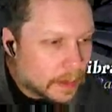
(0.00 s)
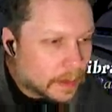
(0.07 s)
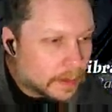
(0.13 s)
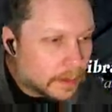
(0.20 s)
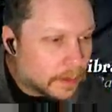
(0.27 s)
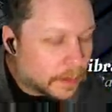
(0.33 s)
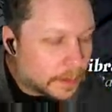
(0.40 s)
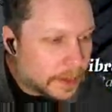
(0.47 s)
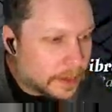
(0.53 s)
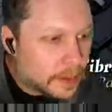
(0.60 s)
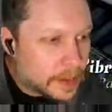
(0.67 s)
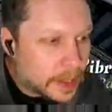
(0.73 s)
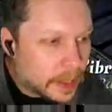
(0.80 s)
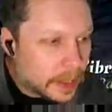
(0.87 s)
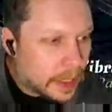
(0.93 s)
So some
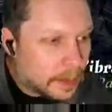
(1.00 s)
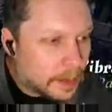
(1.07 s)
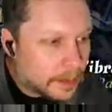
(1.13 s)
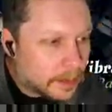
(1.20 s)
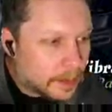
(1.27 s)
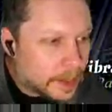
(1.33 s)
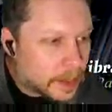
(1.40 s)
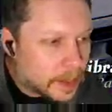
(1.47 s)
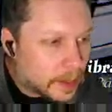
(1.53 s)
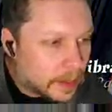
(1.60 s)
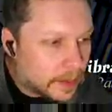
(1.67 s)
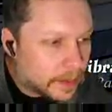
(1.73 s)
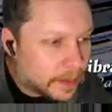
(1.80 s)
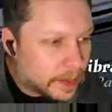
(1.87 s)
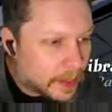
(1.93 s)
interesting game information on
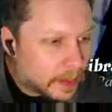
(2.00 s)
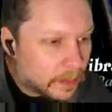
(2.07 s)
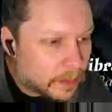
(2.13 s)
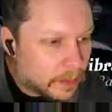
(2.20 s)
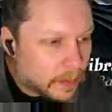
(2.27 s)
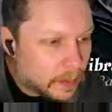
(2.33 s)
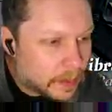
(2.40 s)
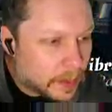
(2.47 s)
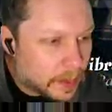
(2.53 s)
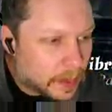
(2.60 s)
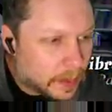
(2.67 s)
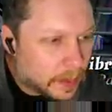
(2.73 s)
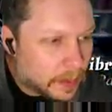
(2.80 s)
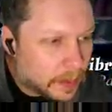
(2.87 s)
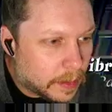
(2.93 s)
the second floor
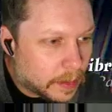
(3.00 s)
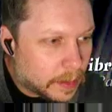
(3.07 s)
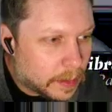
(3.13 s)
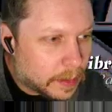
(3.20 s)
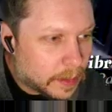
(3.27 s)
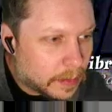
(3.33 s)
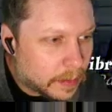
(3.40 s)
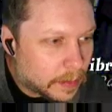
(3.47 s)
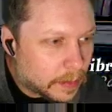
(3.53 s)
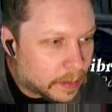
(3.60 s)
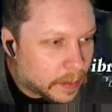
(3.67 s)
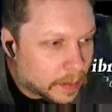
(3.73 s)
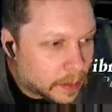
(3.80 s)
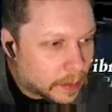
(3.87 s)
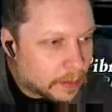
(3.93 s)
here. I don't know
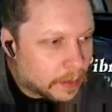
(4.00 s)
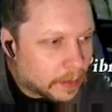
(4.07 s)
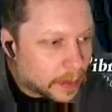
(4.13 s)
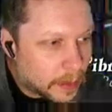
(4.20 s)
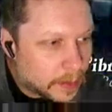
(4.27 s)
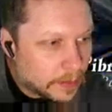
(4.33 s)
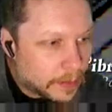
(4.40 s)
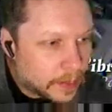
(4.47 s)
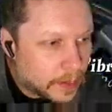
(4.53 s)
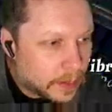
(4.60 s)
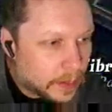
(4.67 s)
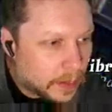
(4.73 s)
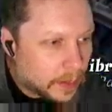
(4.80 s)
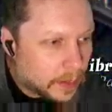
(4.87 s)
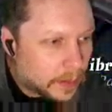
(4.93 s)
that there's much of
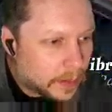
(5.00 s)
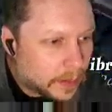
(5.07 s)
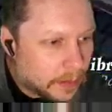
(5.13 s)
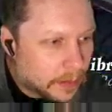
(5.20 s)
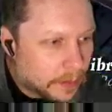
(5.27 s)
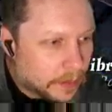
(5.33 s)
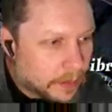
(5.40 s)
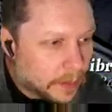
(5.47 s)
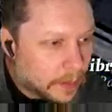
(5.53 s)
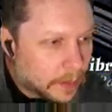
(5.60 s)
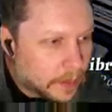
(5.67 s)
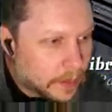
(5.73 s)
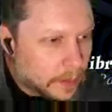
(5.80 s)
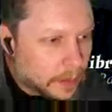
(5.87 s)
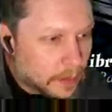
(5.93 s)
anything else.
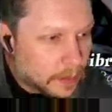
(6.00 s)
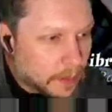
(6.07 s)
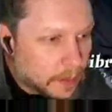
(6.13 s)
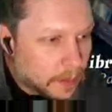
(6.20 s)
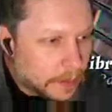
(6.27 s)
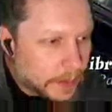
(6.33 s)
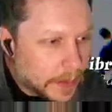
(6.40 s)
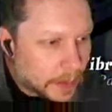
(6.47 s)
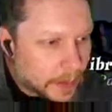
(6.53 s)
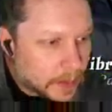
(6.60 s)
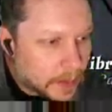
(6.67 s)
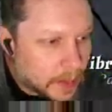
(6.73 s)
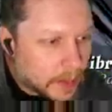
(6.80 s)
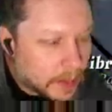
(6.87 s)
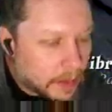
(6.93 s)
Back
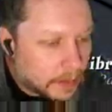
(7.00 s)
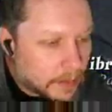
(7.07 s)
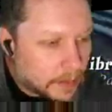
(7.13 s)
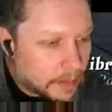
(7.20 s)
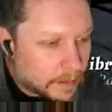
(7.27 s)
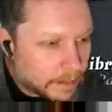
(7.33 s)
down.